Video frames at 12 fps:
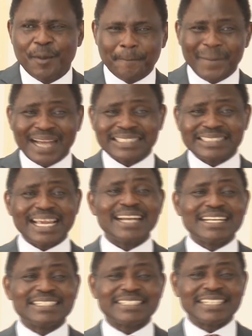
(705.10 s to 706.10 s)
My
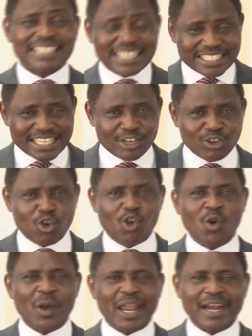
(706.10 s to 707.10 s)
territory is a
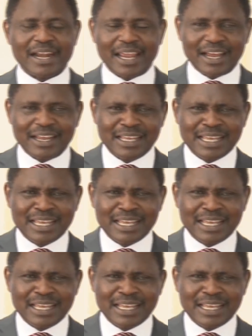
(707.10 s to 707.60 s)
no-go area.